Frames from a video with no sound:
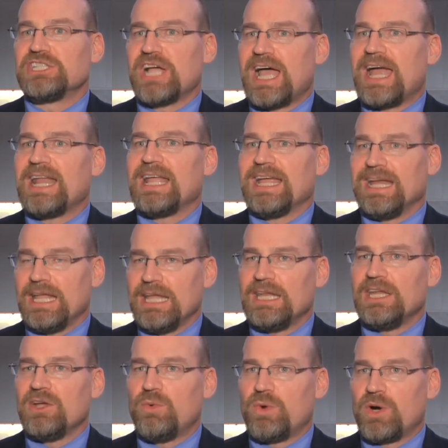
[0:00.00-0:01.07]
China and
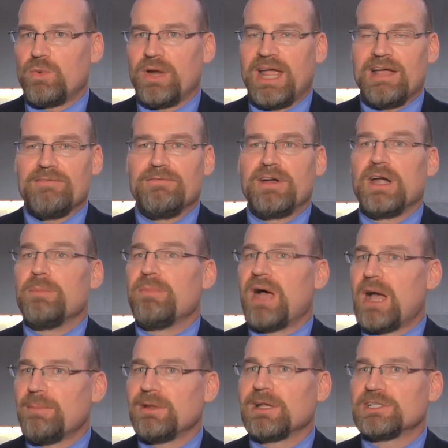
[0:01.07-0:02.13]
India, where we have very
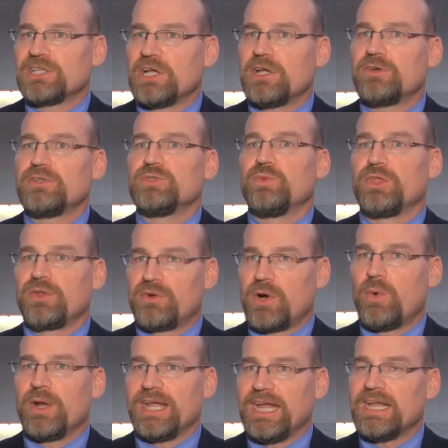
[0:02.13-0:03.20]
populous countries with
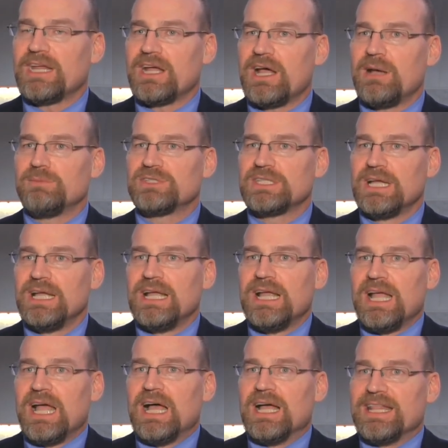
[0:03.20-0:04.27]
growing incomes,
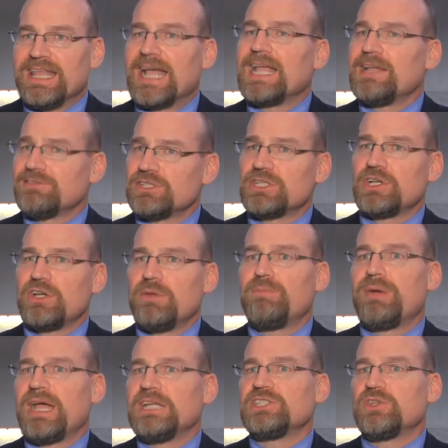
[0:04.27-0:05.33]
that gives us a good
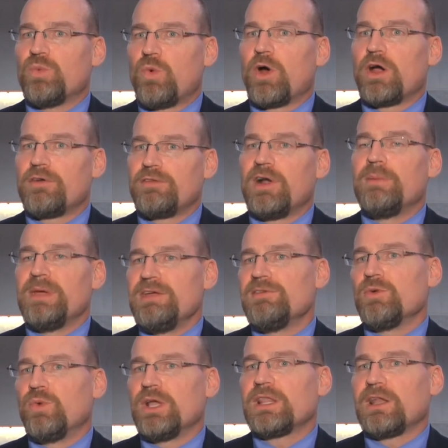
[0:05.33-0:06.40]
base to work from,
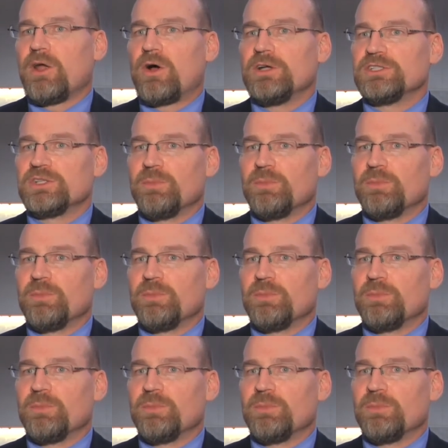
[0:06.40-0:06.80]
even with large